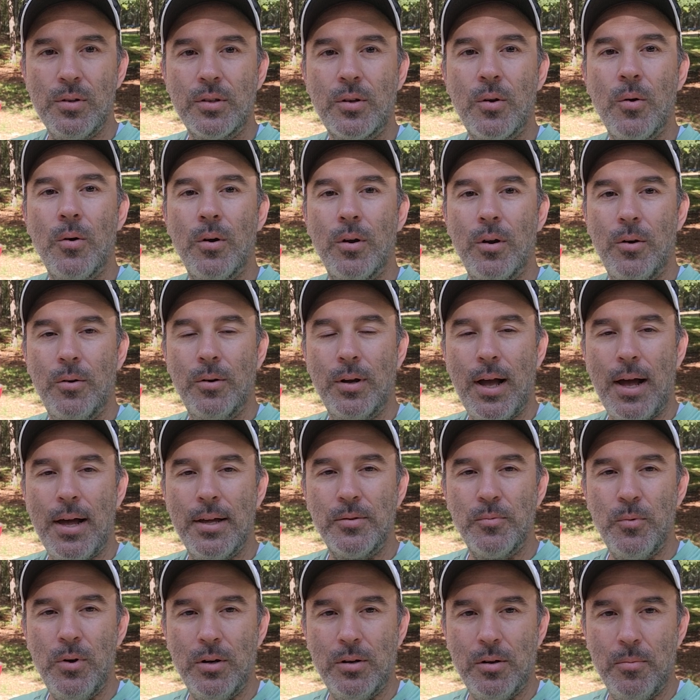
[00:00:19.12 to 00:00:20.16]
going on, guys?
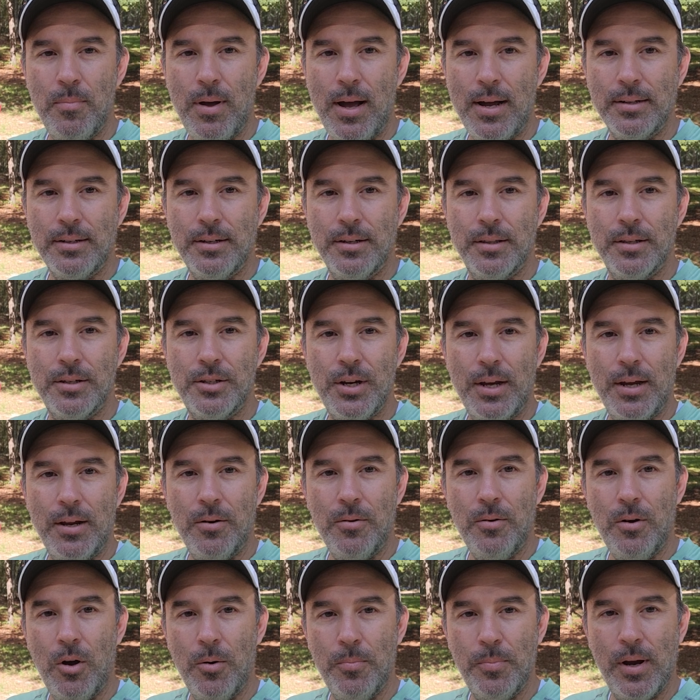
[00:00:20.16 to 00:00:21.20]
Welcome back to the channel.
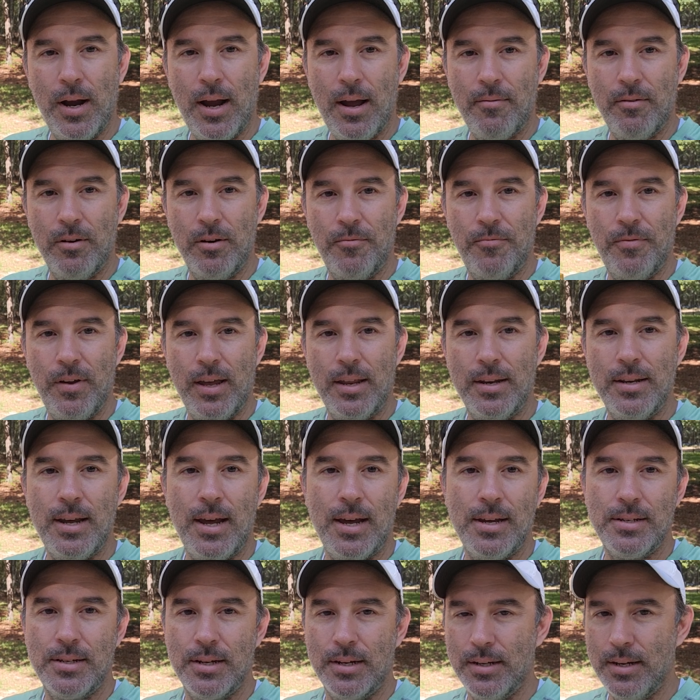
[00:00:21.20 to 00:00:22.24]
Hope you're having a
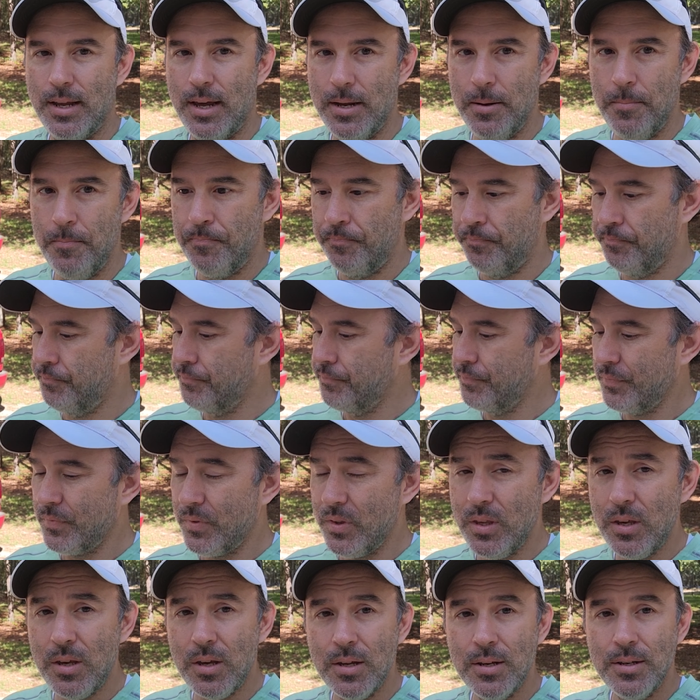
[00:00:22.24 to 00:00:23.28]
fantastic day.
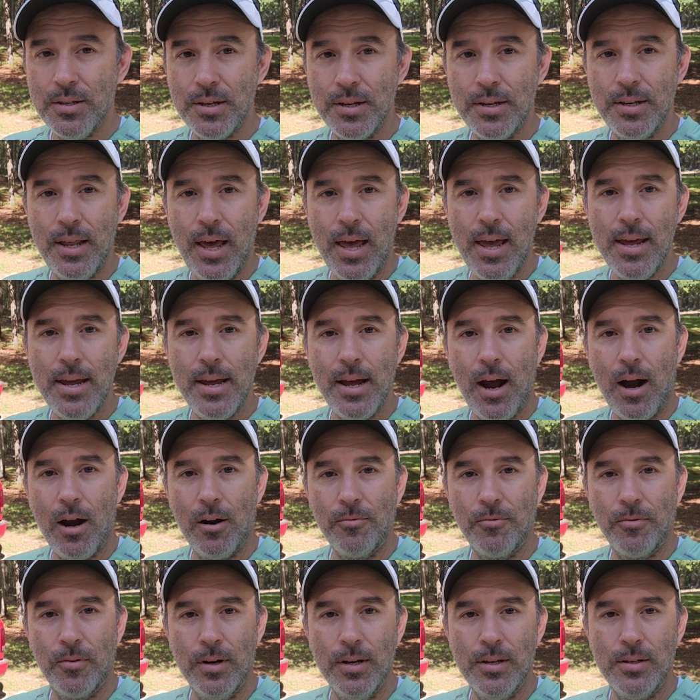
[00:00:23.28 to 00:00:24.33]
Today, our
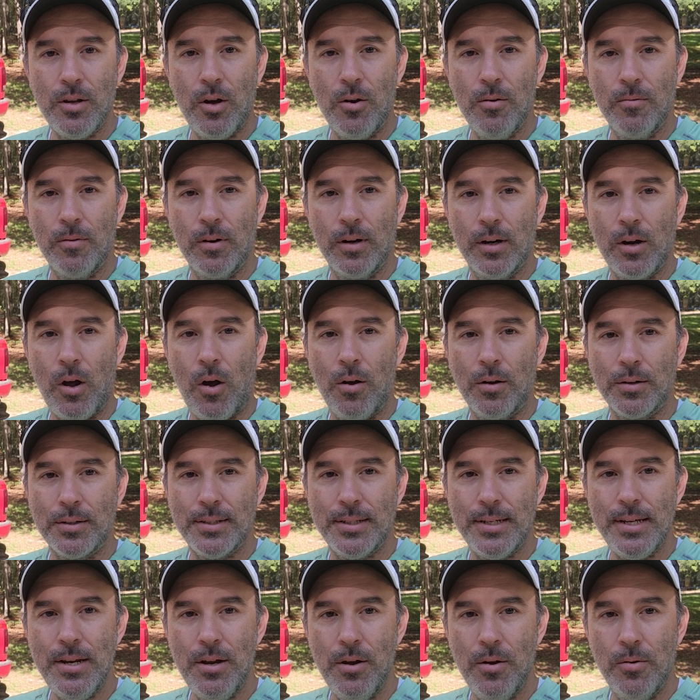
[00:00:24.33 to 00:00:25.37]
friends over at
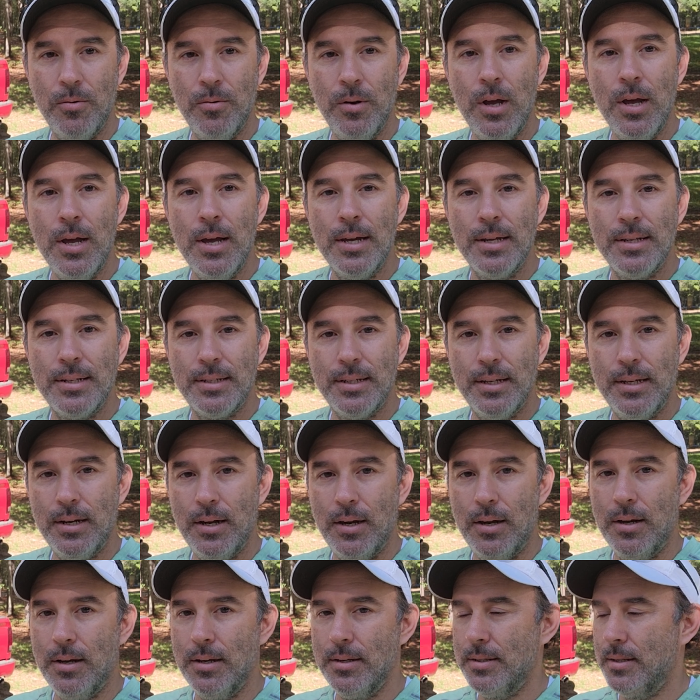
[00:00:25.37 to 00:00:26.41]
AUXITO sent
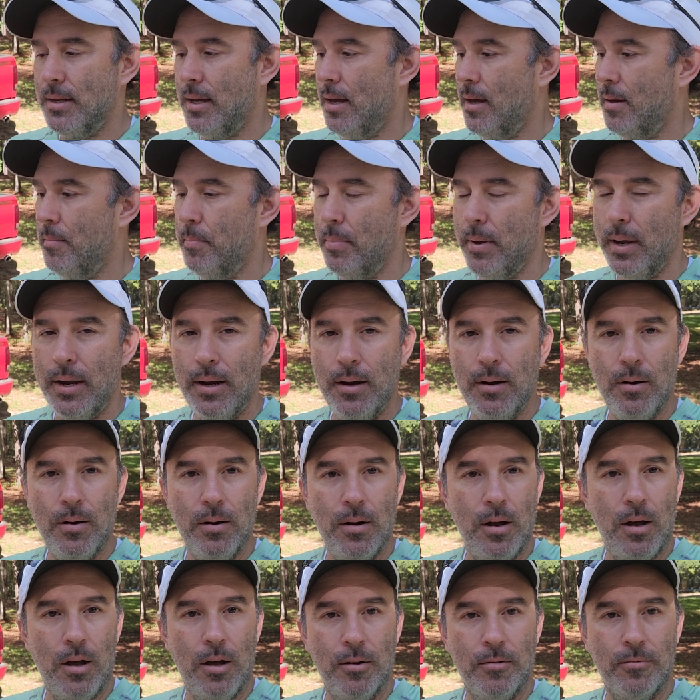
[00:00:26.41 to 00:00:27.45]
us a pair
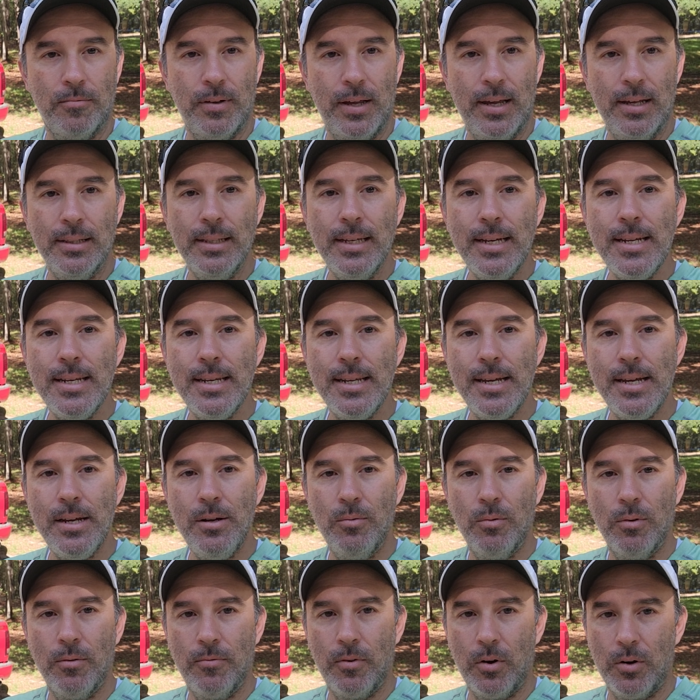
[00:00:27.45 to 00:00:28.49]
of LED
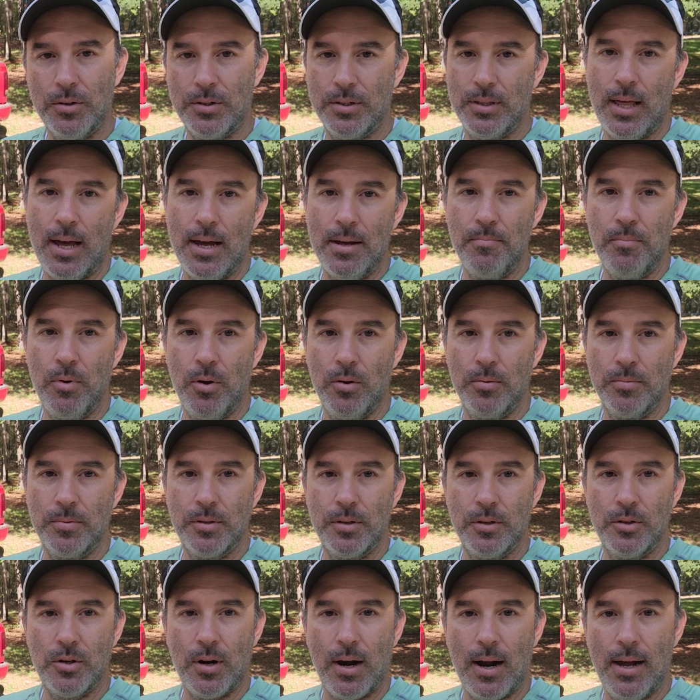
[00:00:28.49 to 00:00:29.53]
reverse light bulbs
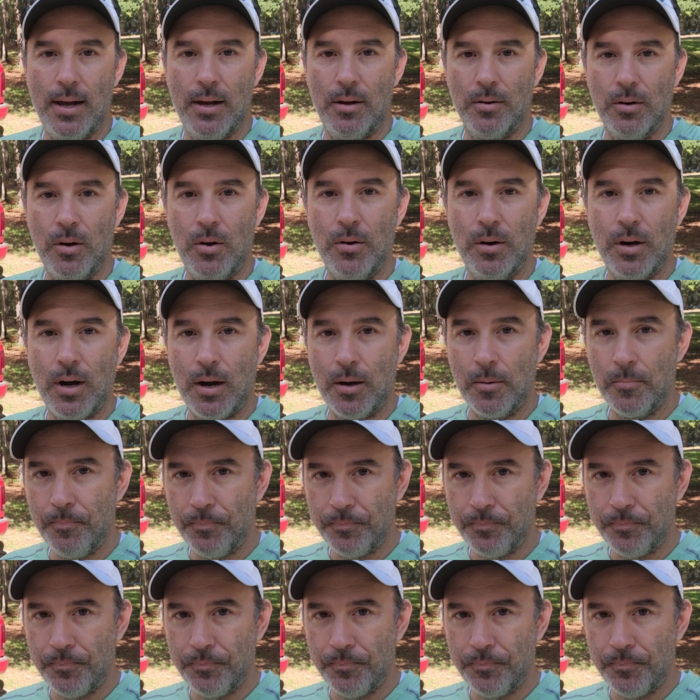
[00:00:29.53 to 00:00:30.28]
to try out on our